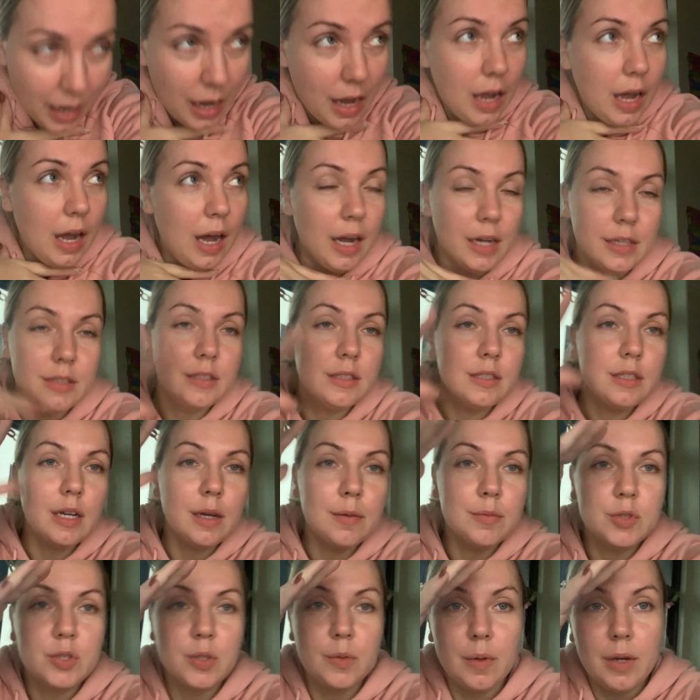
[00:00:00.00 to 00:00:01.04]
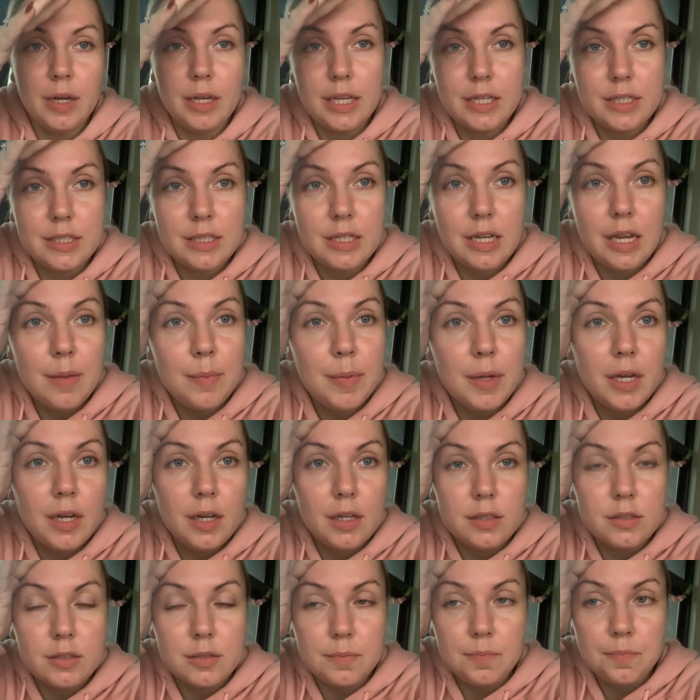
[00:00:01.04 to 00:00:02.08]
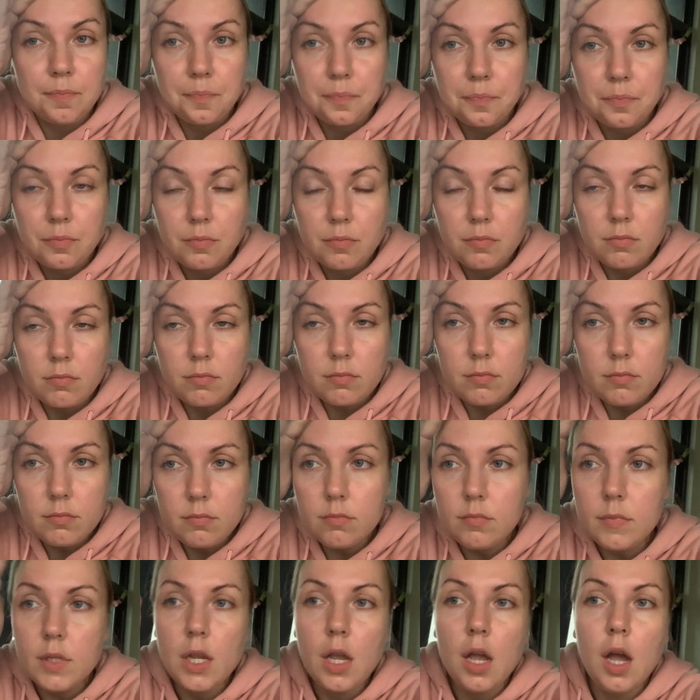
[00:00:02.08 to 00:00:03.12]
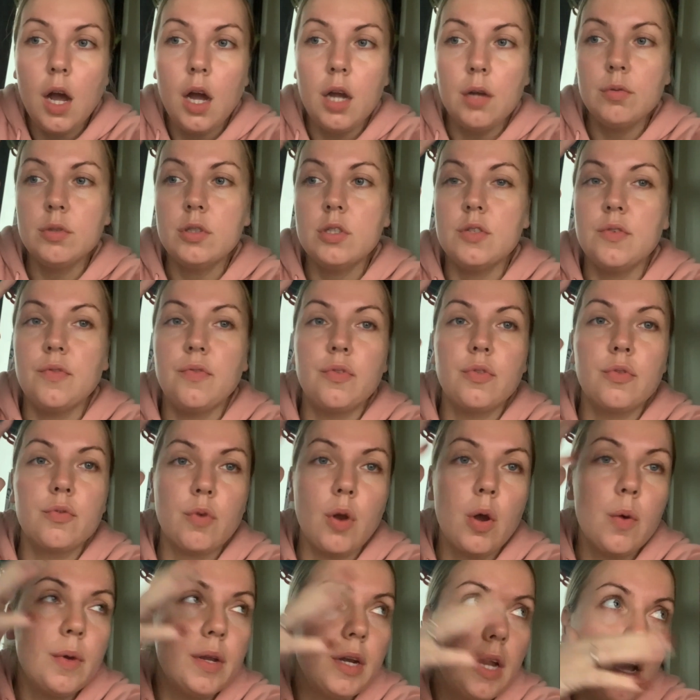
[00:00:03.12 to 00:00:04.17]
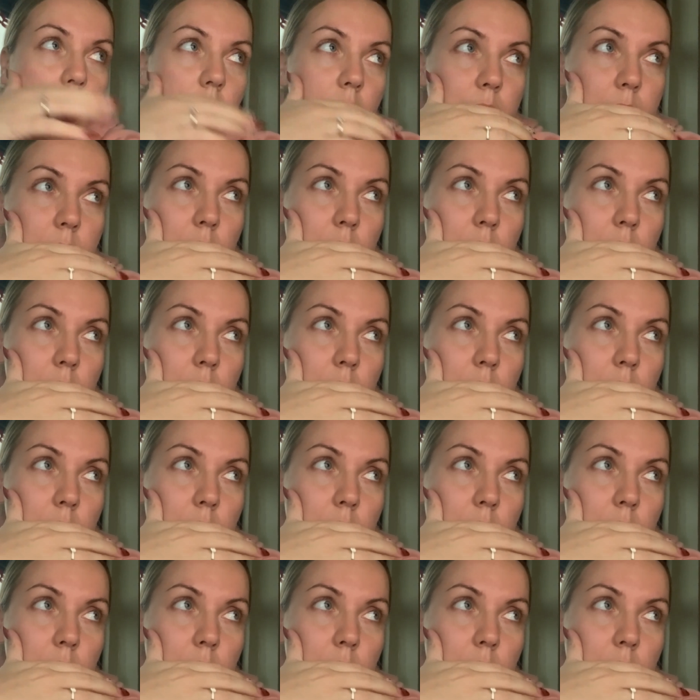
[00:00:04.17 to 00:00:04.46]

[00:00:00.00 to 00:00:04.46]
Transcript: I didn't come to work yesterday because I was throwing up.